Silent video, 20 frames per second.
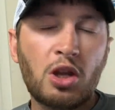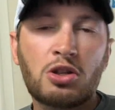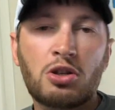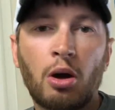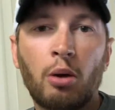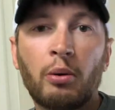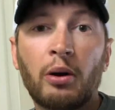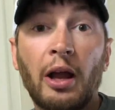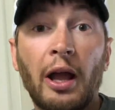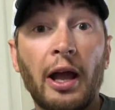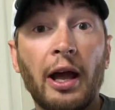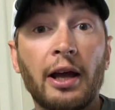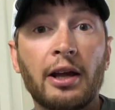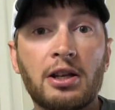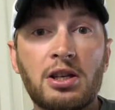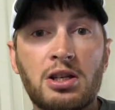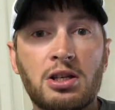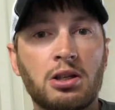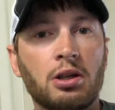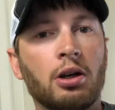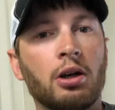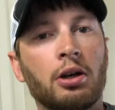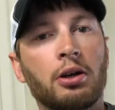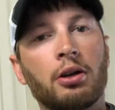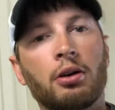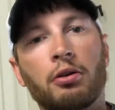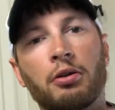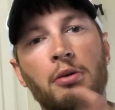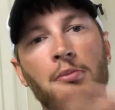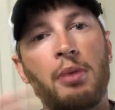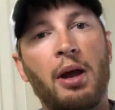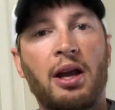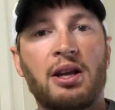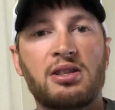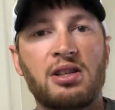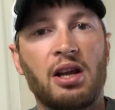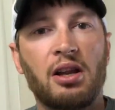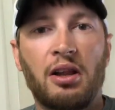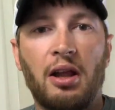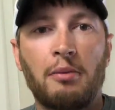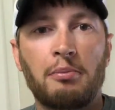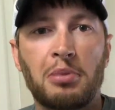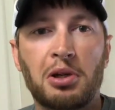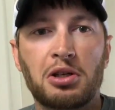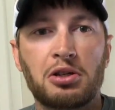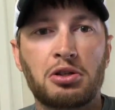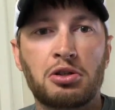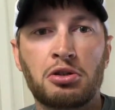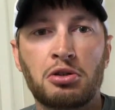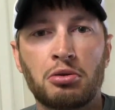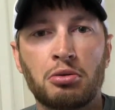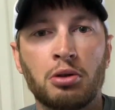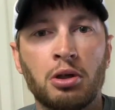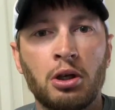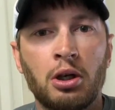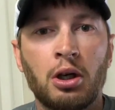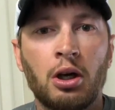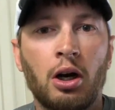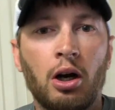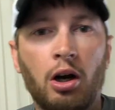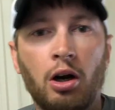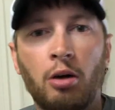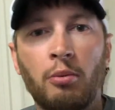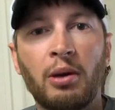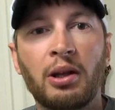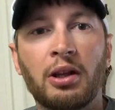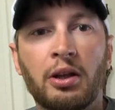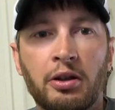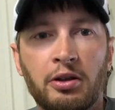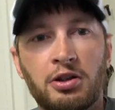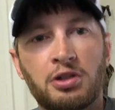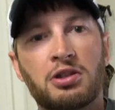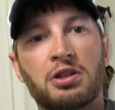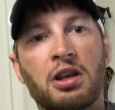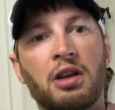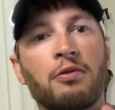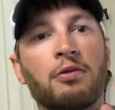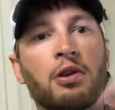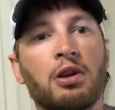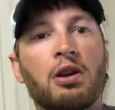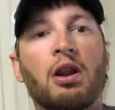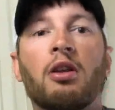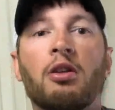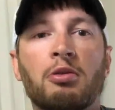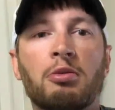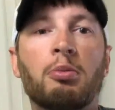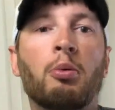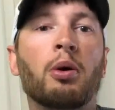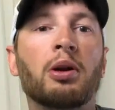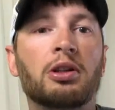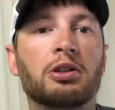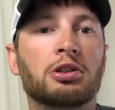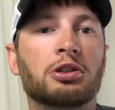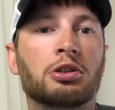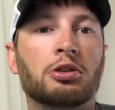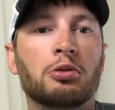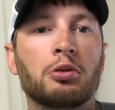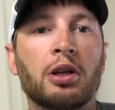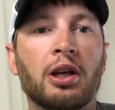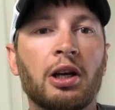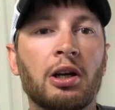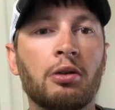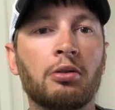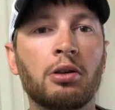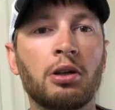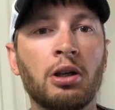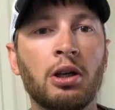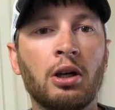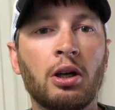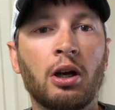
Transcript: So I would add a stud on the back side of that bench too, and then just give you another point to screw down,